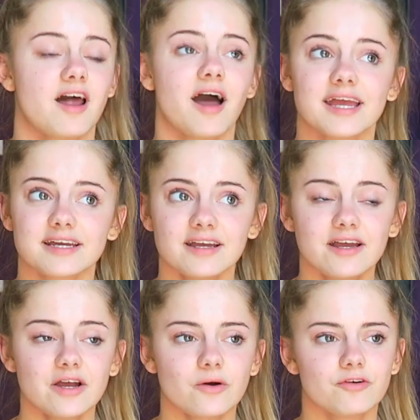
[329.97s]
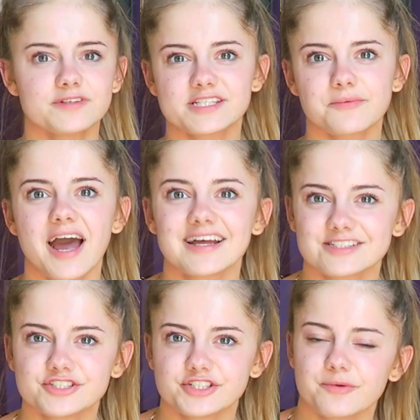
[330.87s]
Like, obviously we had
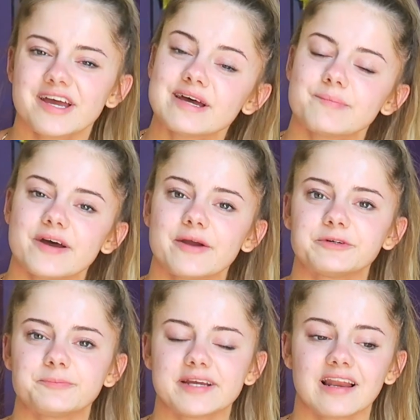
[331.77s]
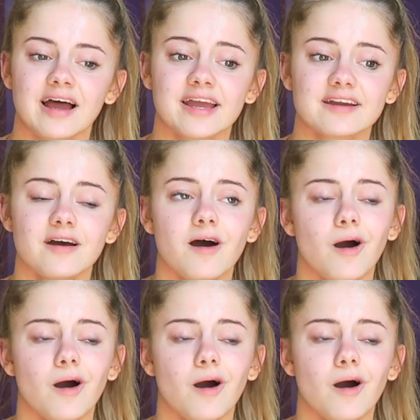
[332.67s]
to do it, but it would be like,